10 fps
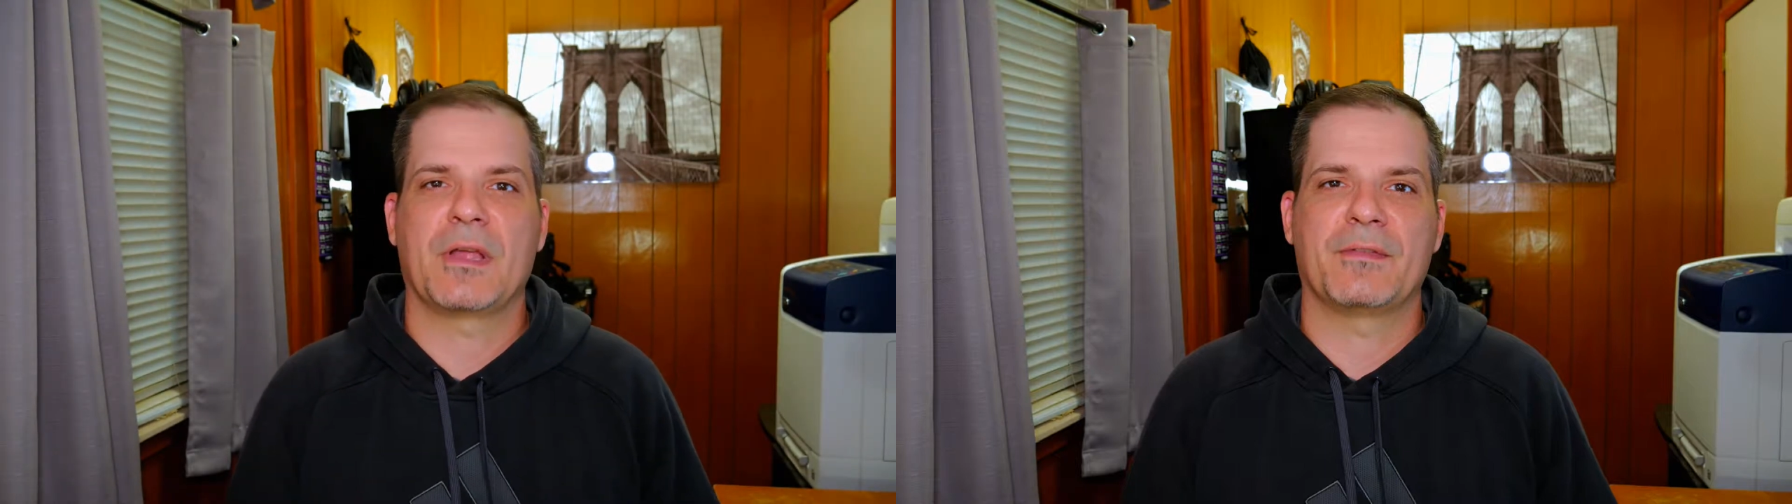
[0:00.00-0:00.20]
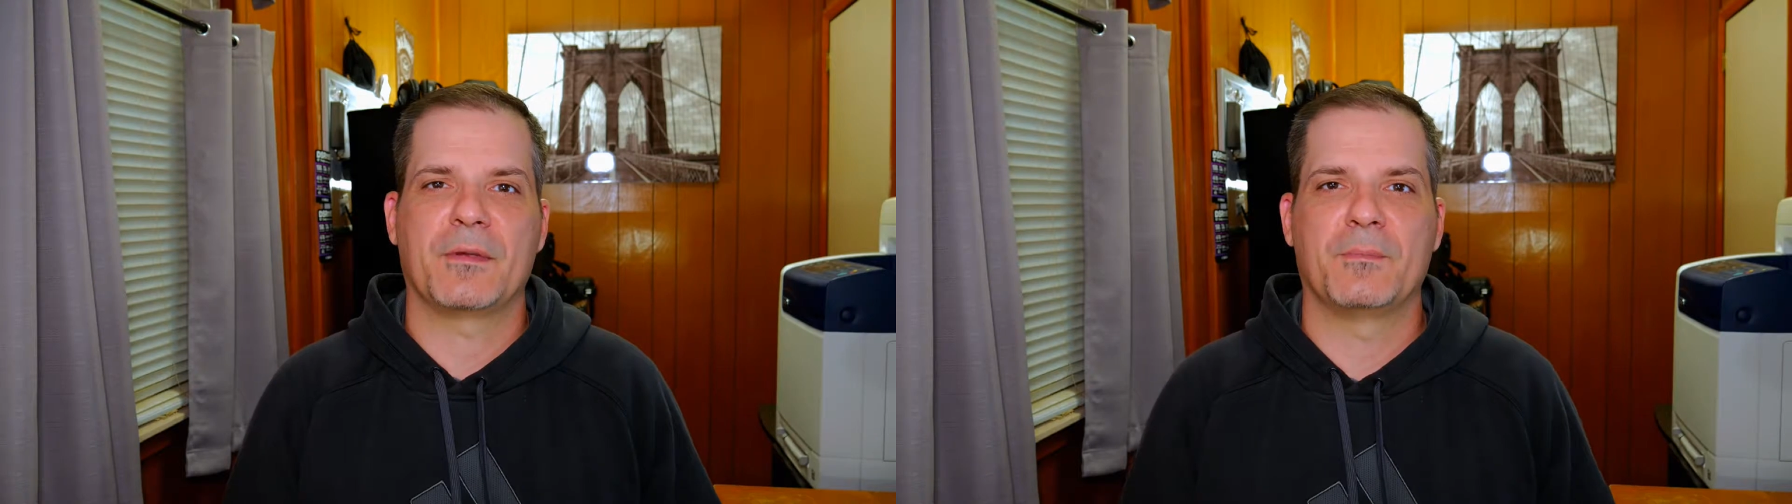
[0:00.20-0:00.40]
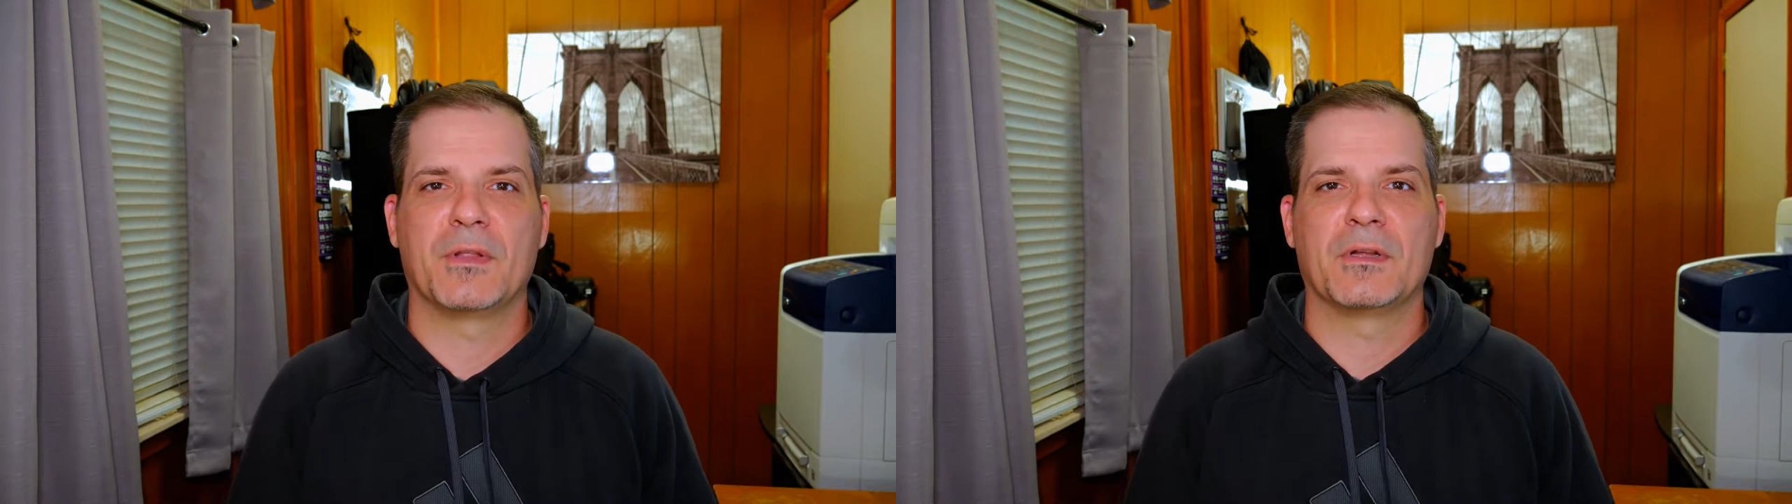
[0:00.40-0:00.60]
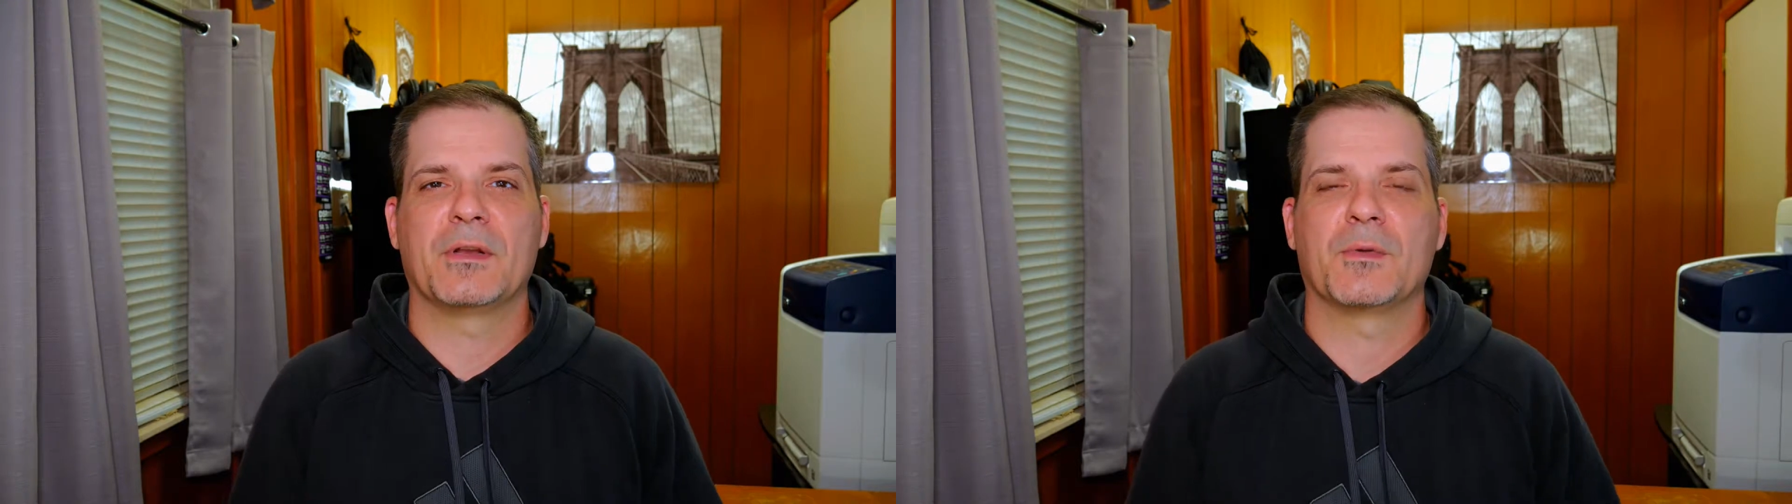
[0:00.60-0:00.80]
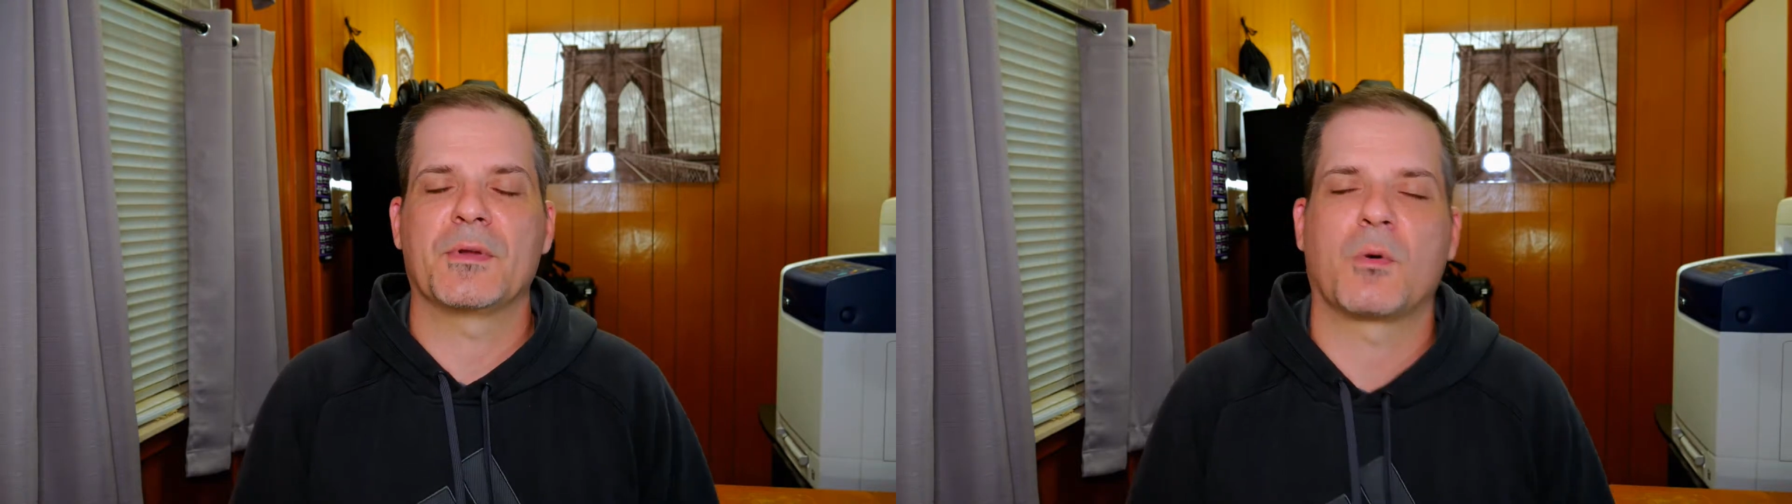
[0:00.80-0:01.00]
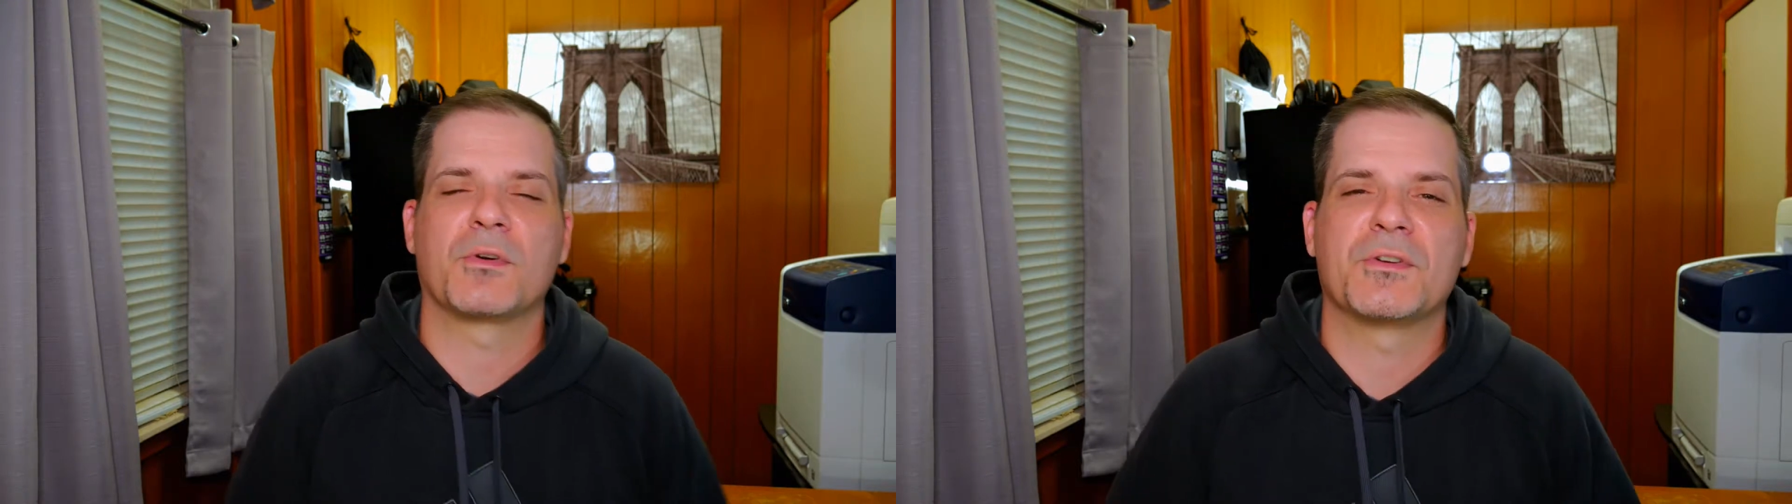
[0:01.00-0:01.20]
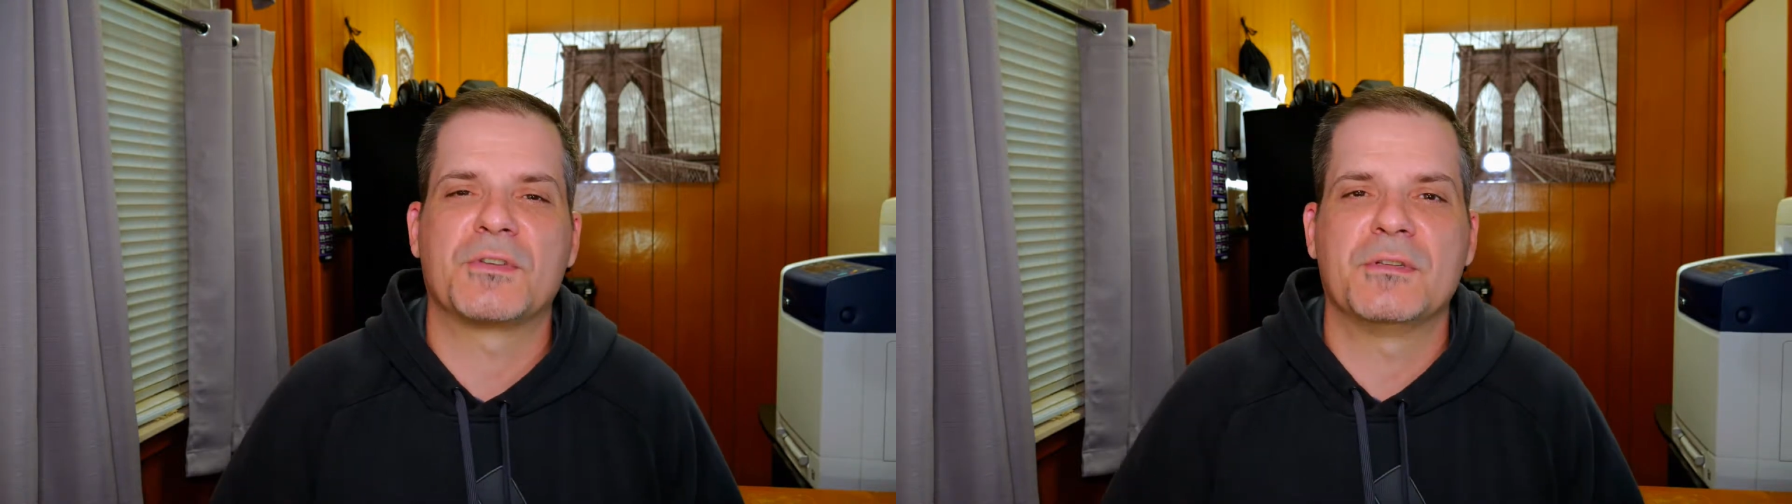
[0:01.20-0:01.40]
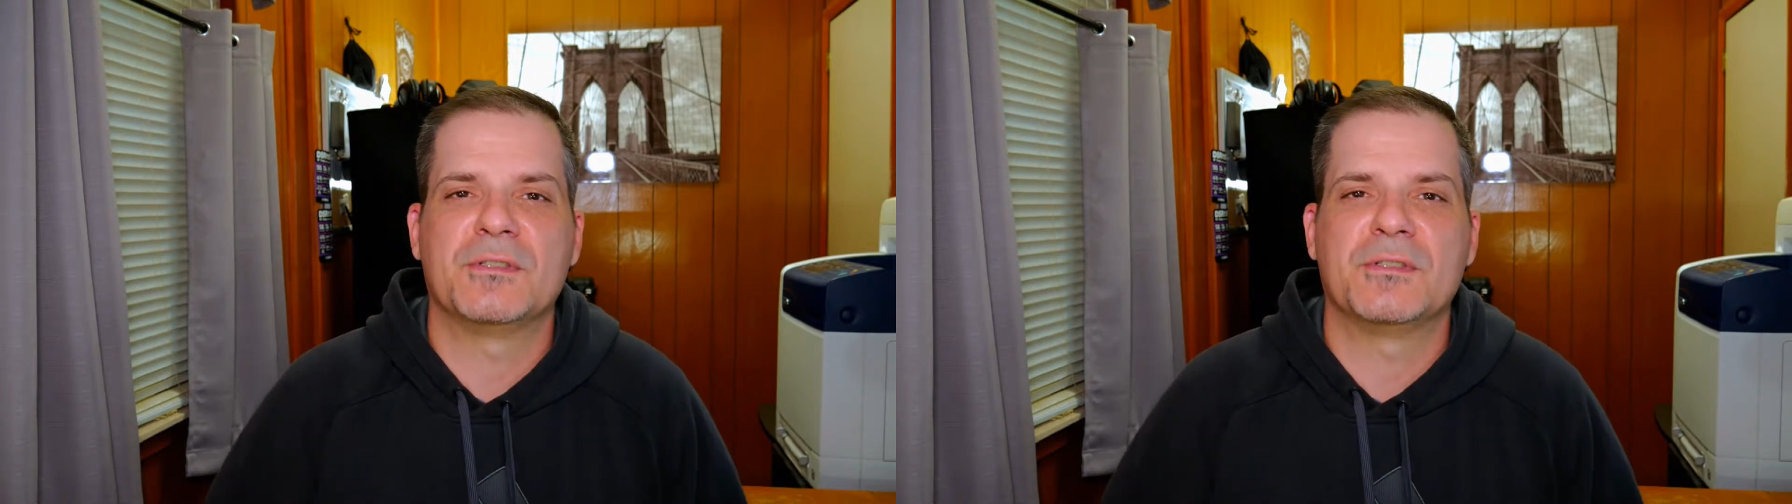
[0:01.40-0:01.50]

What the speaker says: you have the ability to record your